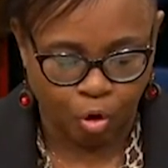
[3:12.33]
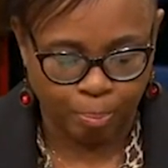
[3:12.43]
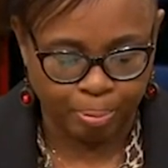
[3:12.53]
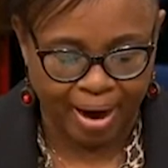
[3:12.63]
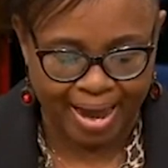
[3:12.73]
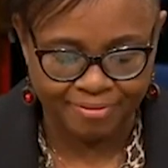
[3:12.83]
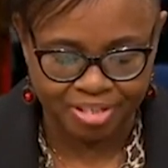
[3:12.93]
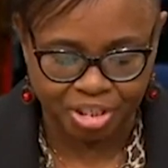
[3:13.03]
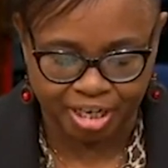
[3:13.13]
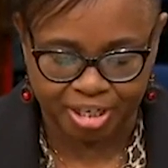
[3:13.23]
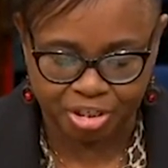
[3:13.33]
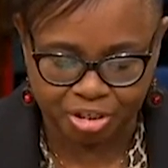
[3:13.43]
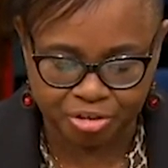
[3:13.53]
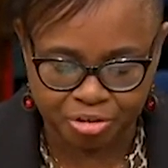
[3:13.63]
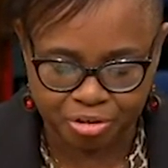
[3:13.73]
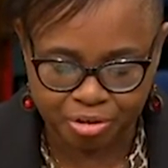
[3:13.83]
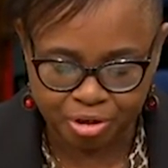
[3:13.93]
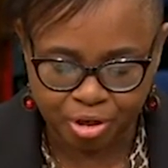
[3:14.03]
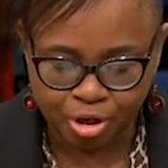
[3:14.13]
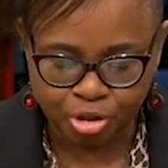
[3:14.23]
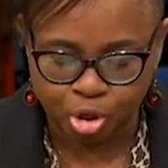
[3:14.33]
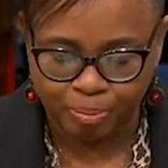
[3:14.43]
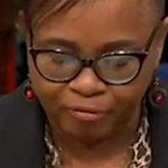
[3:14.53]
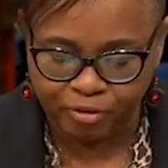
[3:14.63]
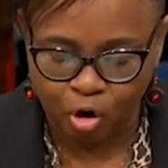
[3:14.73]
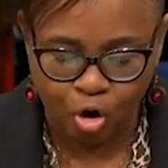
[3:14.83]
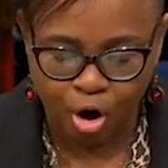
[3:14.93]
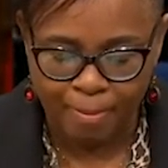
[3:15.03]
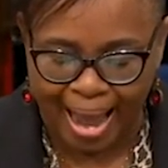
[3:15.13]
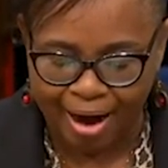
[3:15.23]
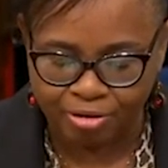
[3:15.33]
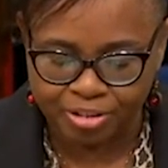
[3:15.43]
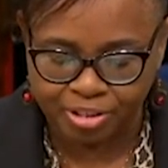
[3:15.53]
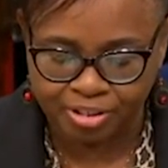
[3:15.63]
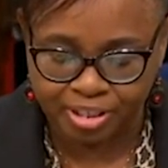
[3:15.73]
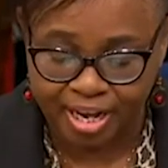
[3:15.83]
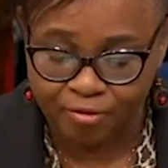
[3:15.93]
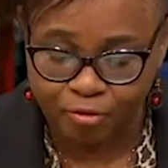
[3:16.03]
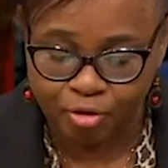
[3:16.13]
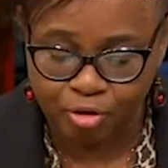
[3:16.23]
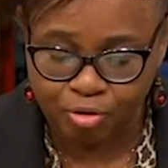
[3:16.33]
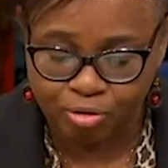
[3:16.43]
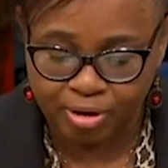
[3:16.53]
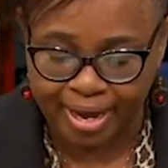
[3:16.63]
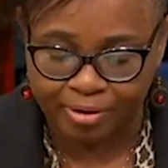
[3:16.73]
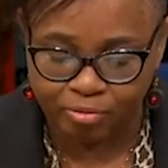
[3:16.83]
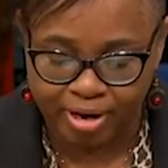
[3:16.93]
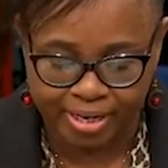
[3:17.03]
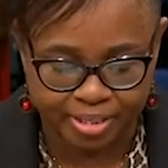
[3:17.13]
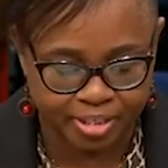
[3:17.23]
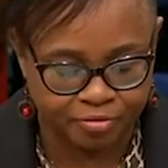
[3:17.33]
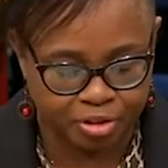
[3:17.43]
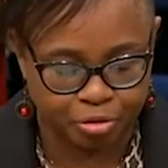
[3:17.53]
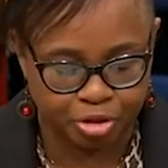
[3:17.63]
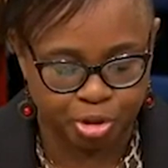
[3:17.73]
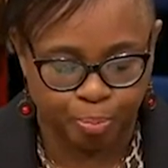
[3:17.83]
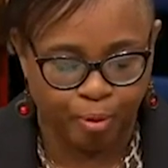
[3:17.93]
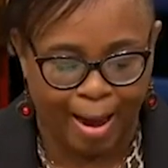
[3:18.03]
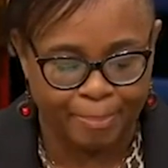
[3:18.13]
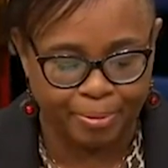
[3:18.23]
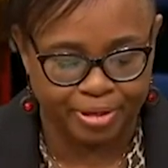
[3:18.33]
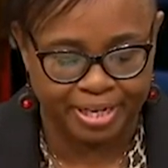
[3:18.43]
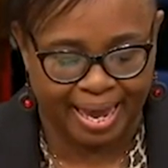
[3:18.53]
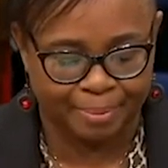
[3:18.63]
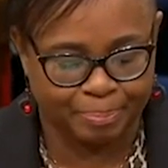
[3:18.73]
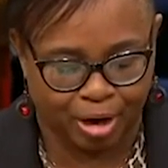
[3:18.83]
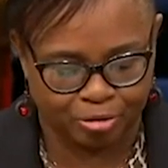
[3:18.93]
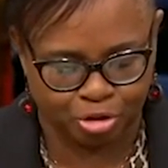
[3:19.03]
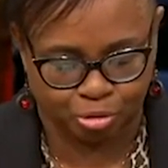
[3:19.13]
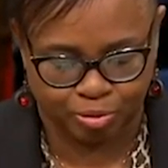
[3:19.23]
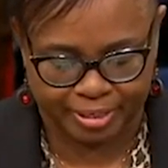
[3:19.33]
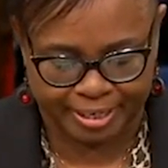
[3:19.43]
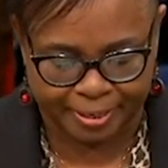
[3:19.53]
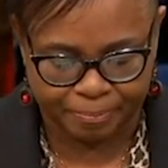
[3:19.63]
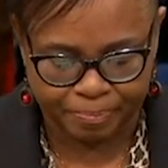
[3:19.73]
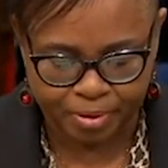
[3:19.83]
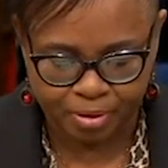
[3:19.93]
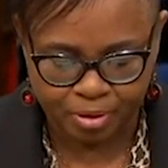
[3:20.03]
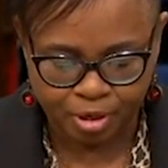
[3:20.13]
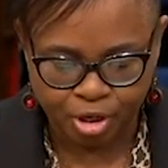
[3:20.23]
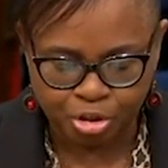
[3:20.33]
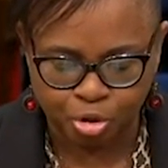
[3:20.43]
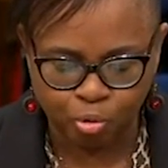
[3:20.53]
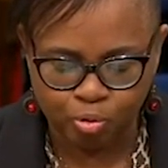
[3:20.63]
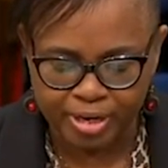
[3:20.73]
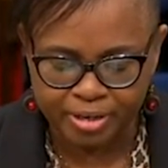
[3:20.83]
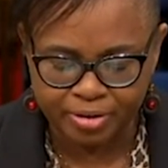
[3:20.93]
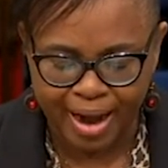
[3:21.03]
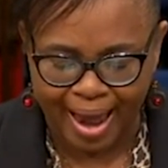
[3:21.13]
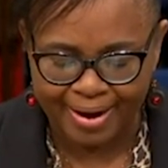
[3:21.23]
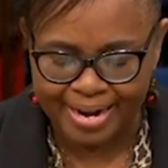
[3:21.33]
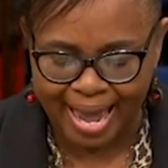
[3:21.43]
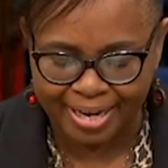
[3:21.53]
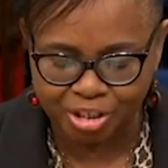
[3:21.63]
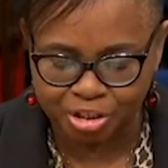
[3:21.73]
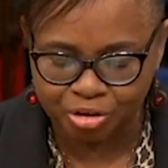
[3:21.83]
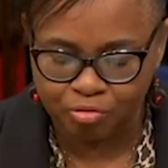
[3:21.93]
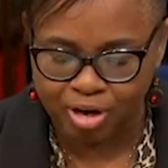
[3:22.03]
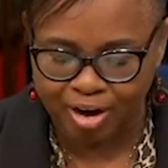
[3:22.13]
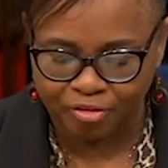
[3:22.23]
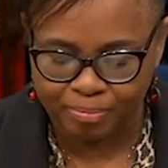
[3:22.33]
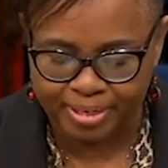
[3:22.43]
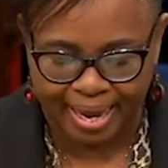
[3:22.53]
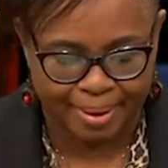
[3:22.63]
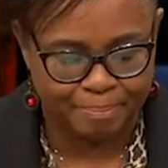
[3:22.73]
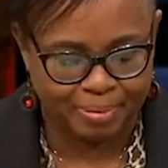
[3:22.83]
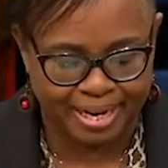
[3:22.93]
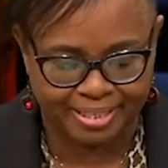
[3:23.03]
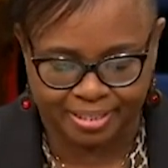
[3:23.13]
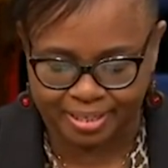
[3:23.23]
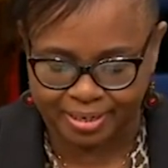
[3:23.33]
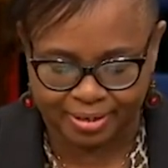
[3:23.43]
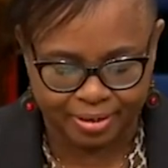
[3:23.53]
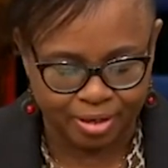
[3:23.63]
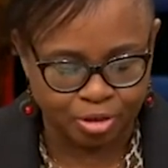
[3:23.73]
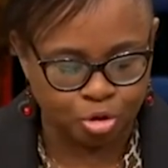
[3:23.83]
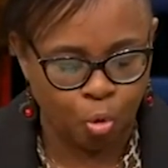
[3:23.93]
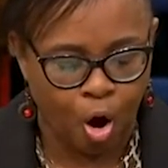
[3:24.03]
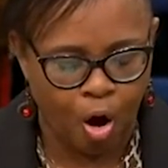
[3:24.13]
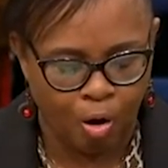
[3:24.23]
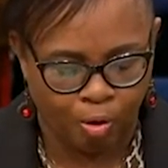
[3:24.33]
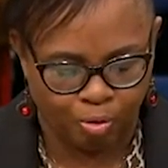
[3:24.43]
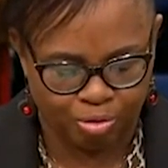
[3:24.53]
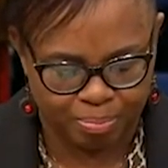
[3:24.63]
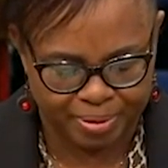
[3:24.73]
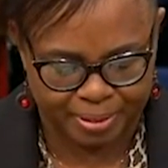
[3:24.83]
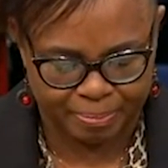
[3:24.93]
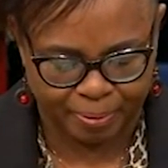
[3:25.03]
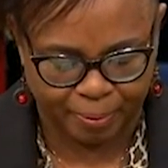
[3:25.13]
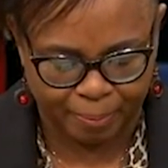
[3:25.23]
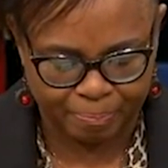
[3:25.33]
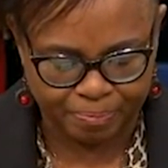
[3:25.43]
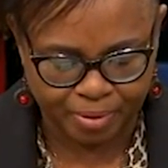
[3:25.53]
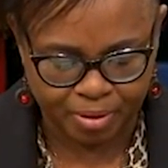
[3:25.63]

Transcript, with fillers: or private stations, to perform our several and relative duties properly and punctually to render our national government a blessing to all the people